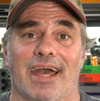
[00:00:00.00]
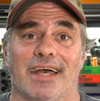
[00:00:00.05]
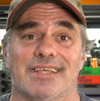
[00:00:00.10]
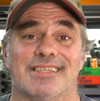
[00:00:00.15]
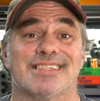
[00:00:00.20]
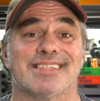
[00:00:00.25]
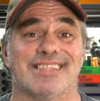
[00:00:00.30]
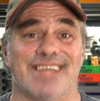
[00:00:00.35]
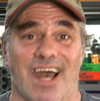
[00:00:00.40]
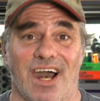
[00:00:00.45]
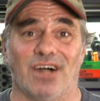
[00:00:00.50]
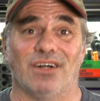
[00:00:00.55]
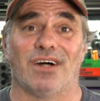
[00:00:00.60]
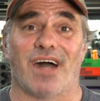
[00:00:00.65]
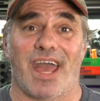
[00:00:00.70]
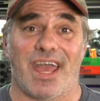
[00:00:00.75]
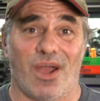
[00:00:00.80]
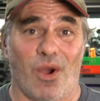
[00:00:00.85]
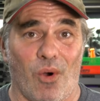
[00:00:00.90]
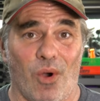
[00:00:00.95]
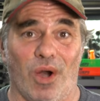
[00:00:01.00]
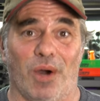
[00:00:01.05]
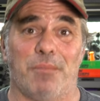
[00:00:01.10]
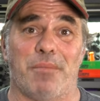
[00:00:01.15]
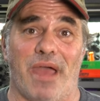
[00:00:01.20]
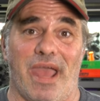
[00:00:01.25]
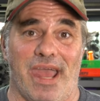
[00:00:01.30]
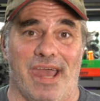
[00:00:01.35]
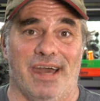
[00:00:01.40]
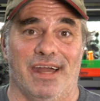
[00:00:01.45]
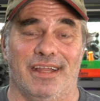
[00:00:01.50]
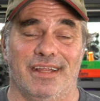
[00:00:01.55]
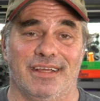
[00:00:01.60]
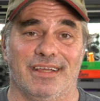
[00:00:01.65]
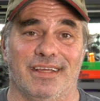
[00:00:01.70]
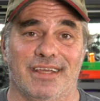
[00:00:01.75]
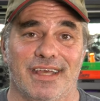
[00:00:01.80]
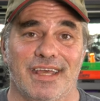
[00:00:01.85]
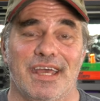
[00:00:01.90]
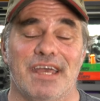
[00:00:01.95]
Sell a oil pan.
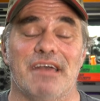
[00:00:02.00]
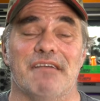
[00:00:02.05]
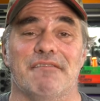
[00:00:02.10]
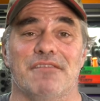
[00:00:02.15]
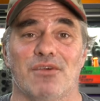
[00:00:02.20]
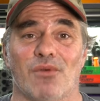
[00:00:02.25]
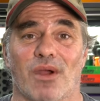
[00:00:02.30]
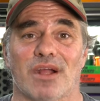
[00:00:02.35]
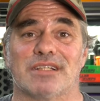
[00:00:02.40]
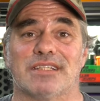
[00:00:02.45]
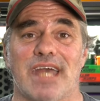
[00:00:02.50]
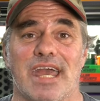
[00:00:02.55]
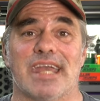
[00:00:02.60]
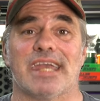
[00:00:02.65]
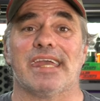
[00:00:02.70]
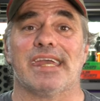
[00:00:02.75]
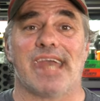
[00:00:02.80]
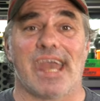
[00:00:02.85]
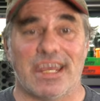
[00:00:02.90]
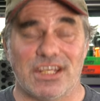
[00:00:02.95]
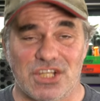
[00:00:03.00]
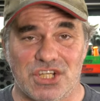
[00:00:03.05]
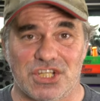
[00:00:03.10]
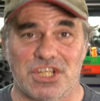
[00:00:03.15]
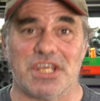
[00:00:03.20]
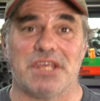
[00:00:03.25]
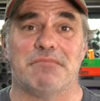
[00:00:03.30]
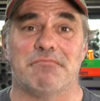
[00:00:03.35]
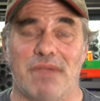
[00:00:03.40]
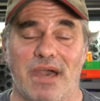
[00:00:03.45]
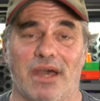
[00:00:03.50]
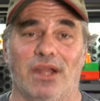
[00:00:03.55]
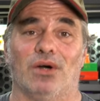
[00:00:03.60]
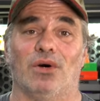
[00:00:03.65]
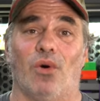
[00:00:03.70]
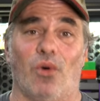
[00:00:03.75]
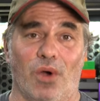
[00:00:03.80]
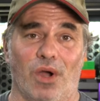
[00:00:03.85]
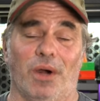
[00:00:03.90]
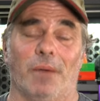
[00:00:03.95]
If you are taking a sheet
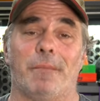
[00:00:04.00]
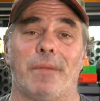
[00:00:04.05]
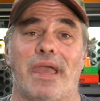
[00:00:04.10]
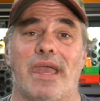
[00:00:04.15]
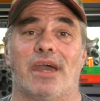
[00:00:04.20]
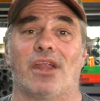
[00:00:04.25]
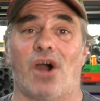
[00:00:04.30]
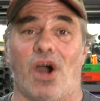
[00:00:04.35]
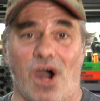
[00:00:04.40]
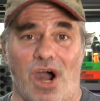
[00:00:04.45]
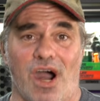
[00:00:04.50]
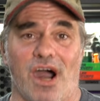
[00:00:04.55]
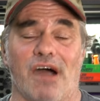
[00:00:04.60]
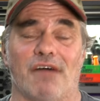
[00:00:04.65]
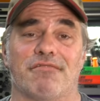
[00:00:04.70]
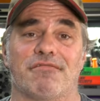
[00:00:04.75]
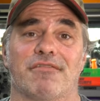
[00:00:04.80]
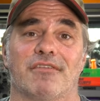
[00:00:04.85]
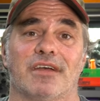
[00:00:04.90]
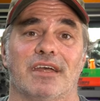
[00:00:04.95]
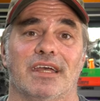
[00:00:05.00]
metal oil pan off,